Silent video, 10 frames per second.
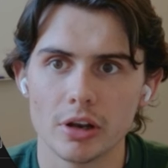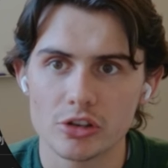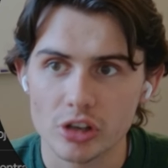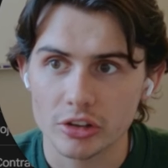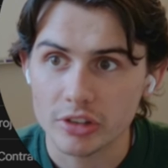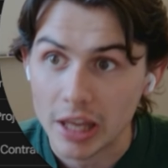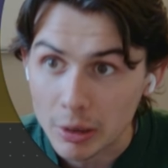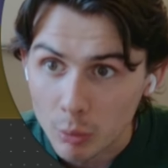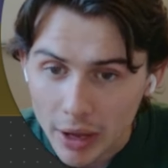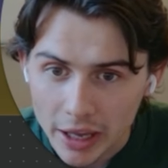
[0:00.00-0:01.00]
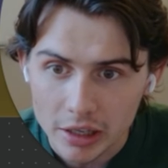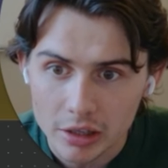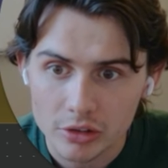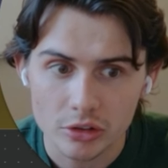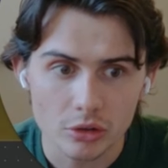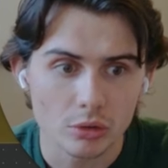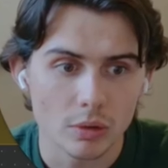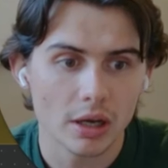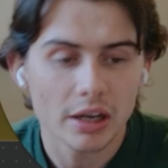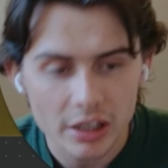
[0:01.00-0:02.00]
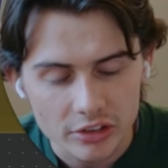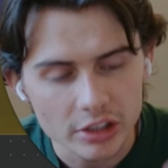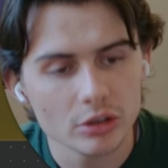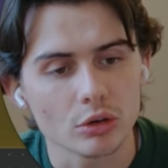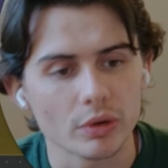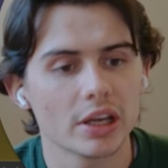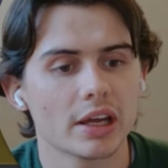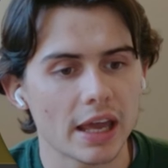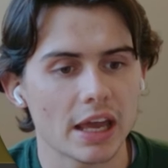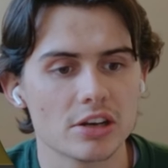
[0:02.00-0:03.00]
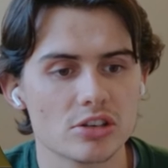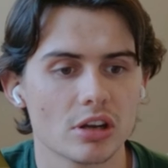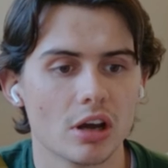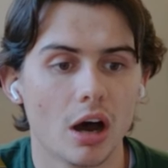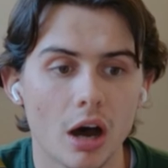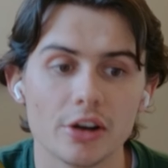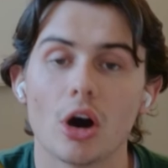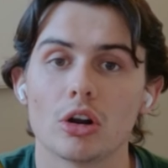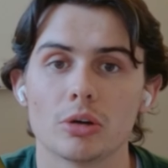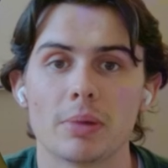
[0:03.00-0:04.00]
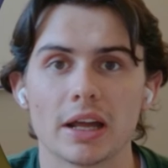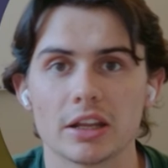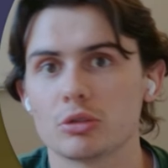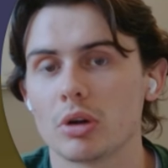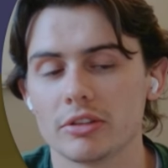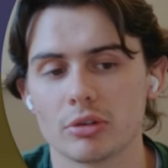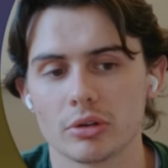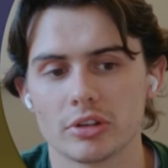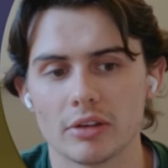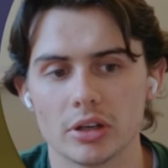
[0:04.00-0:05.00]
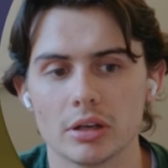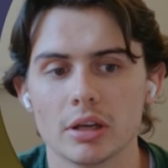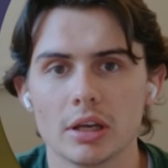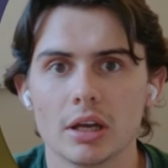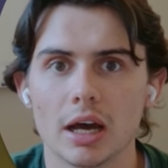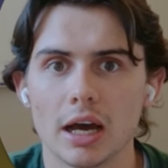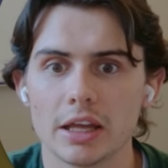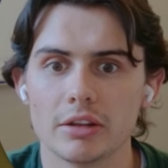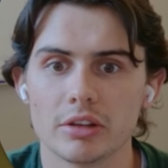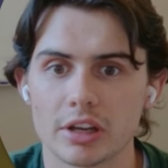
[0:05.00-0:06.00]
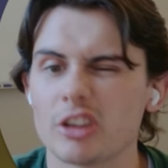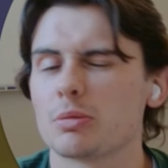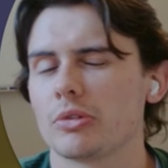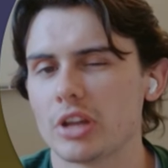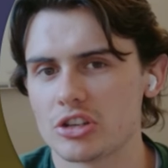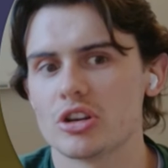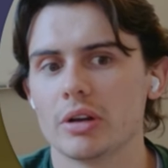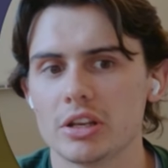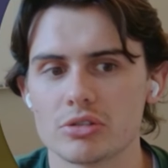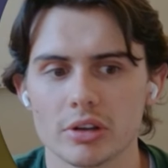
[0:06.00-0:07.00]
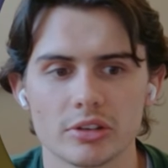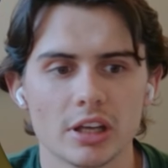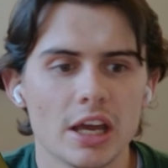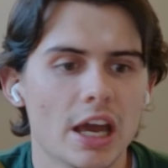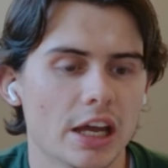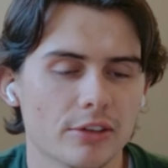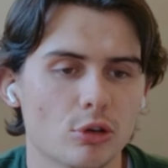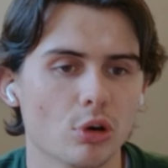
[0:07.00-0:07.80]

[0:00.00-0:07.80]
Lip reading: just a way to continue to re-engage on autopilot 24/7 the customers that showed interest. And of